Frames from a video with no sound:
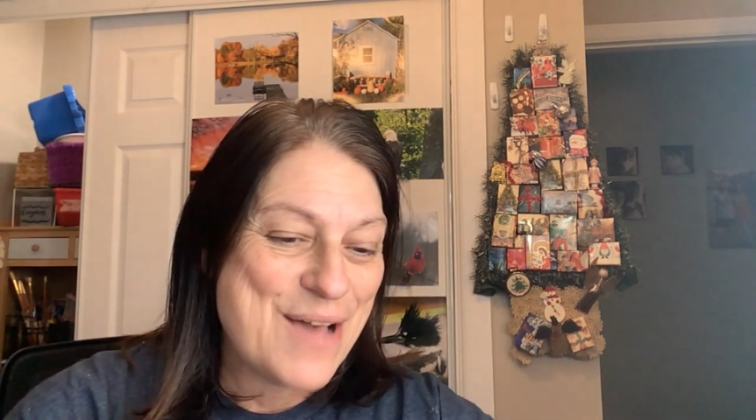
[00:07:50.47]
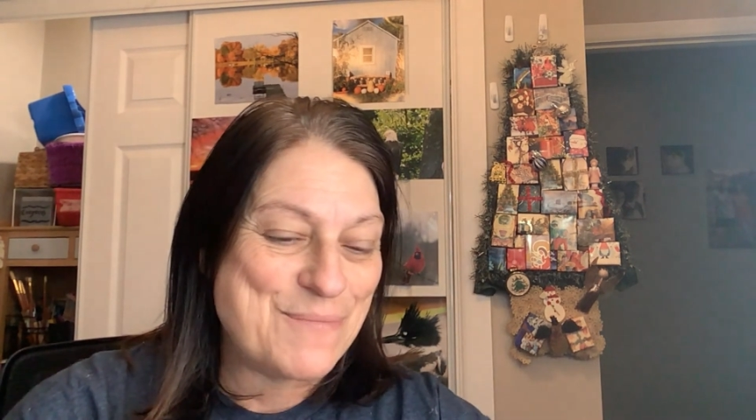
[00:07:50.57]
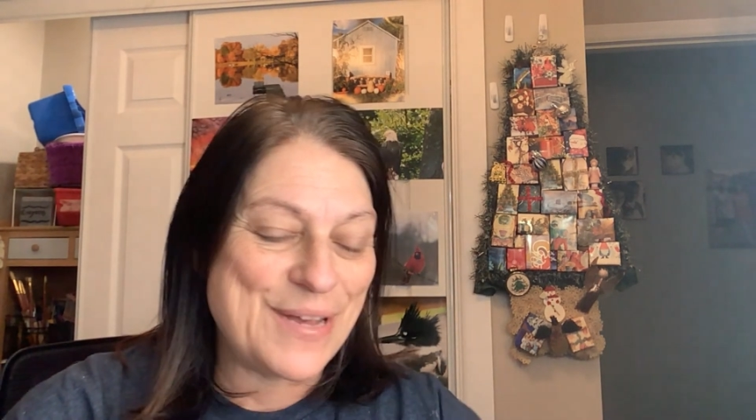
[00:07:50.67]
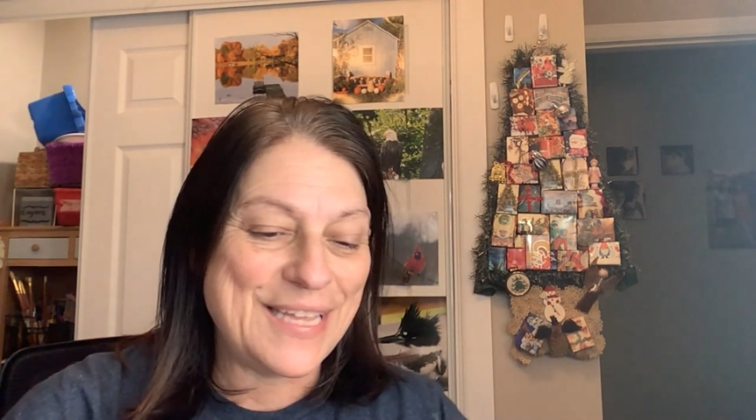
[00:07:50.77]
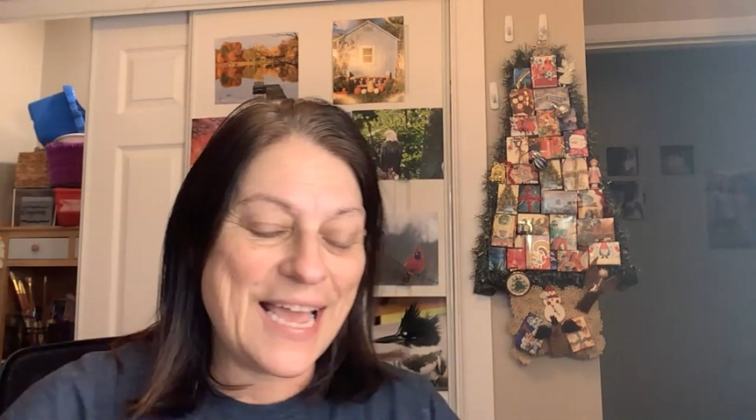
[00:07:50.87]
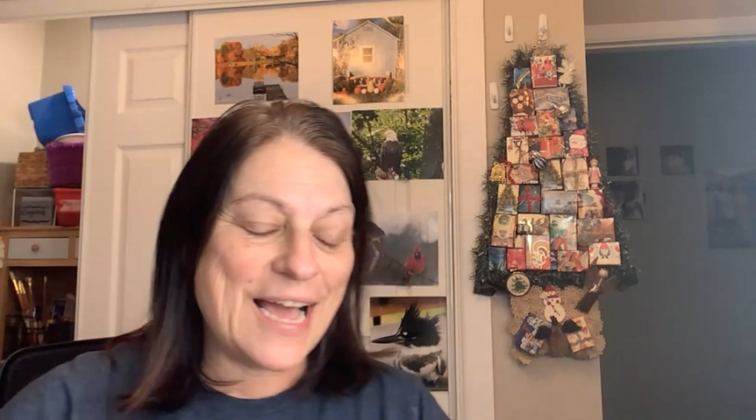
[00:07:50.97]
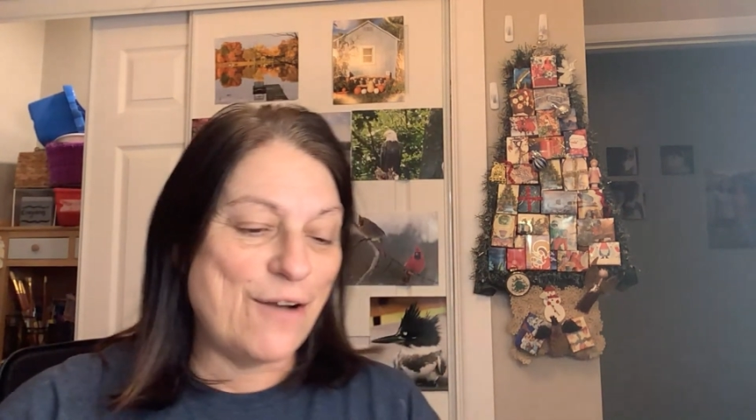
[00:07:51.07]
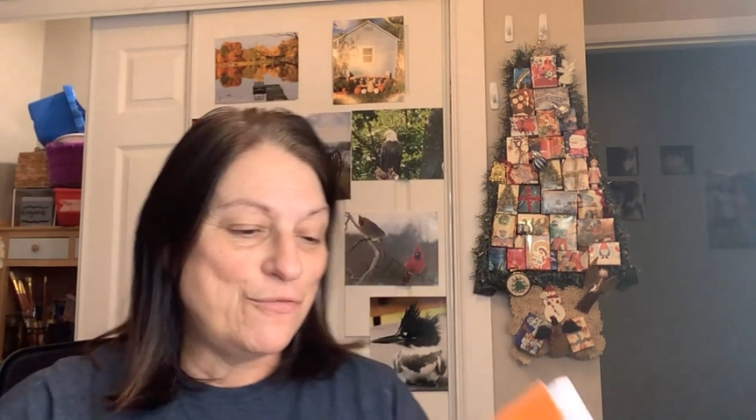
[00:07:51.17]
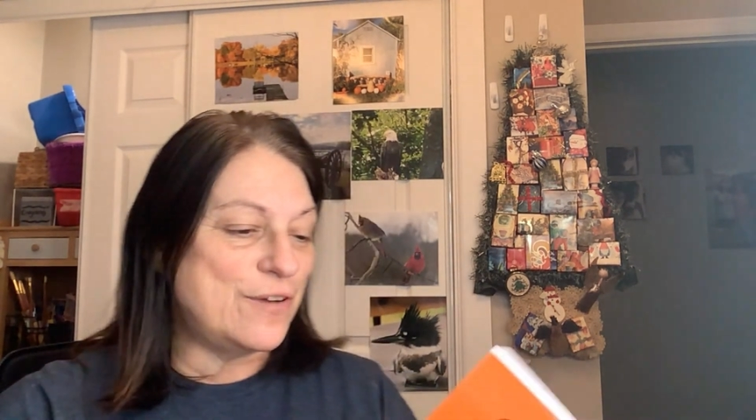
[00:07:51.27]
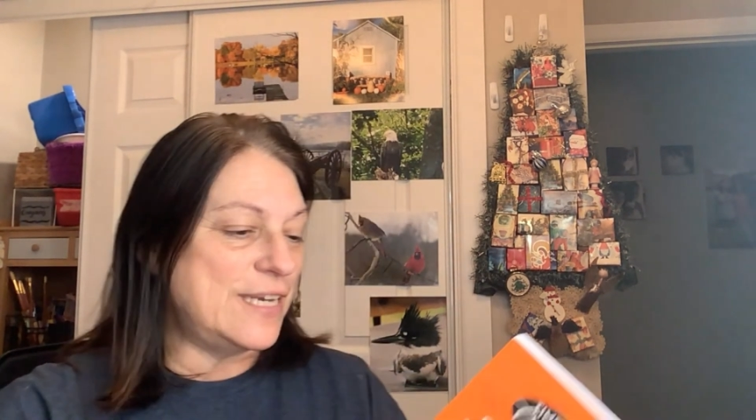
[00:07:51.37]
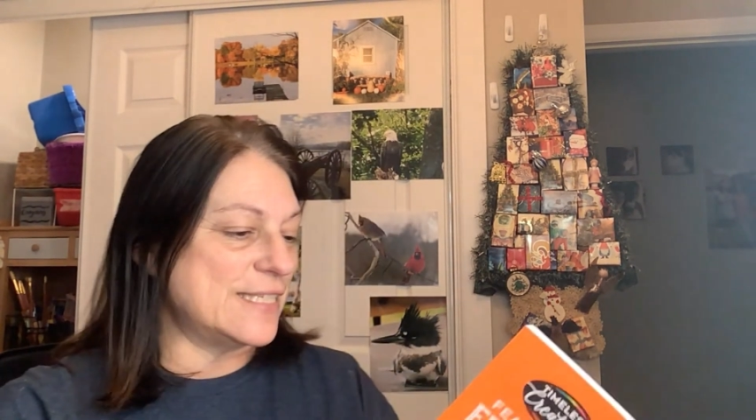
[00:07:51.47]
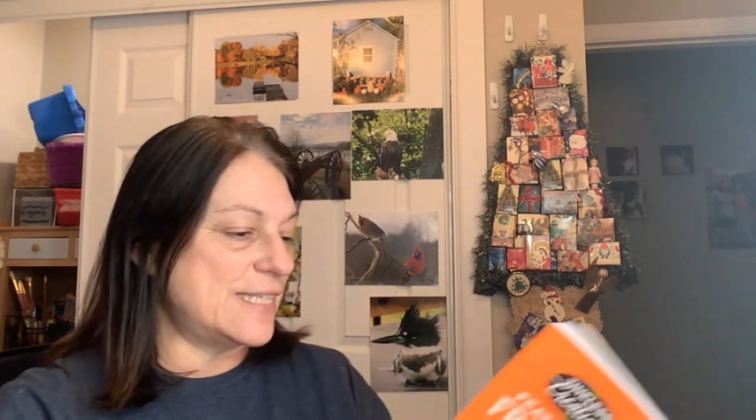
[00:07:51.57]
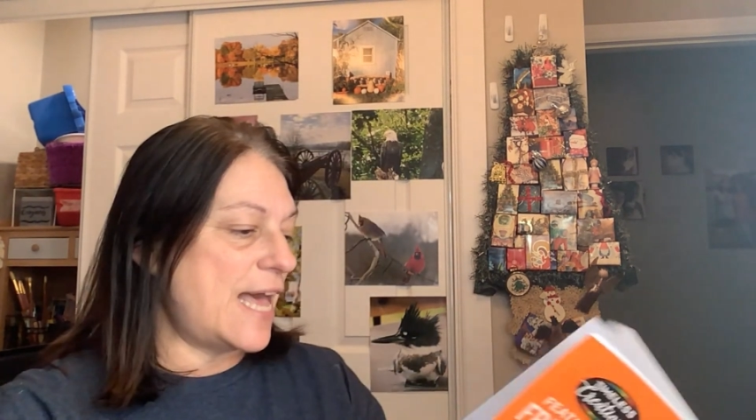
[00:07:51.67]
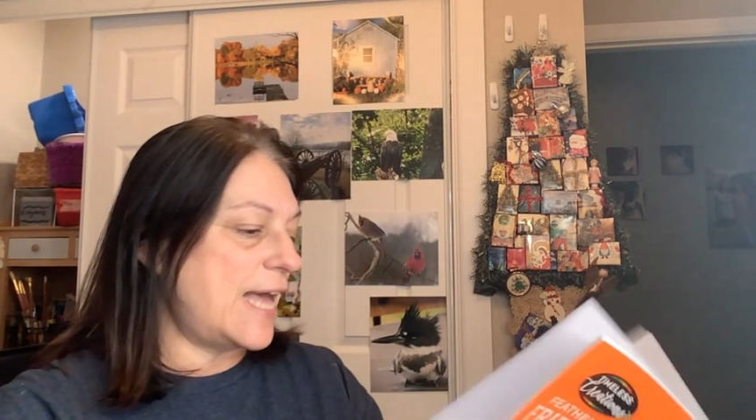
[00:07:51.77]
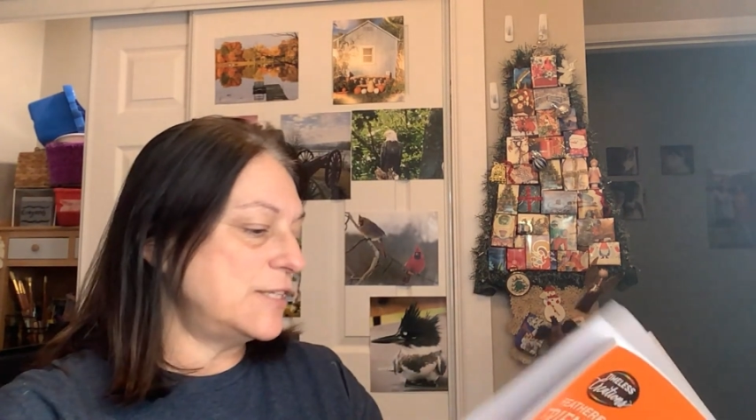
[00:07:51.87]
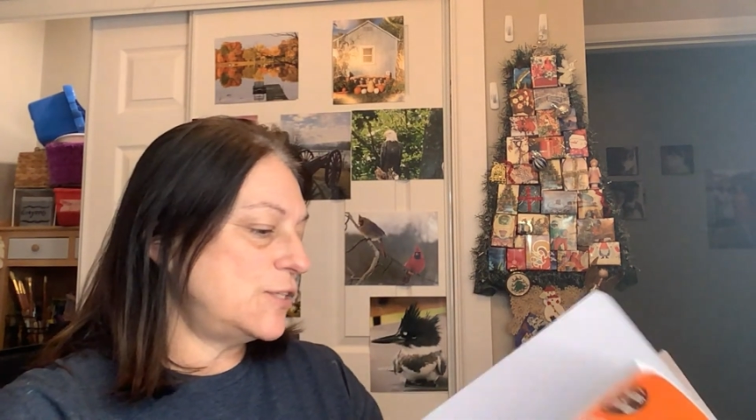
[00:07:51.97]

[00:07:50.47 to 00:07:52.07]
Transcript: But yeah, how fun is that?